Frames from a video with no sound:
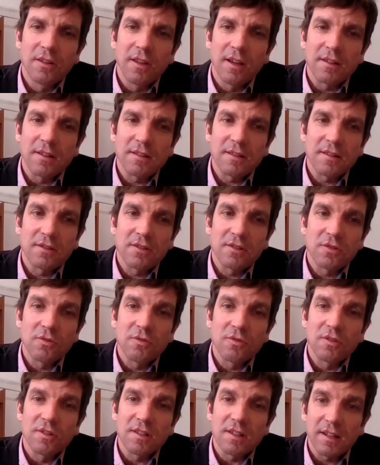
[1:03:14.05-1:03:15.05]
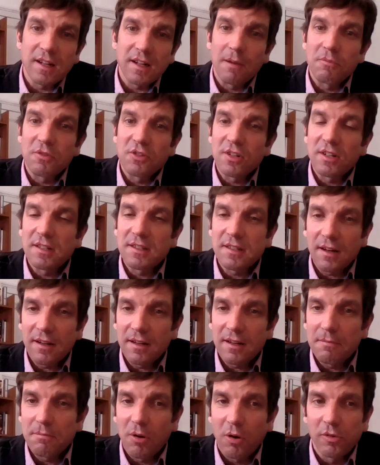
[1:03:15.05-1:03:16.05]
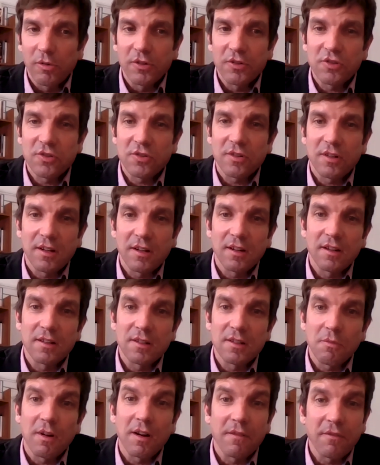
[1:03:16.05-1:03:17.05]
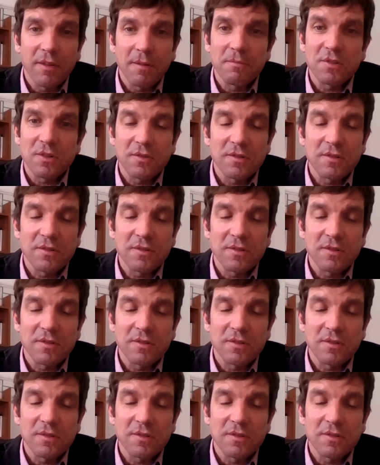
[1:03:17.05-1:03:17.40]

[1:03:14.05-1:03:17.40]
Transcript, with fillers: that students at Cambridge can study, Polish uh, is one of them.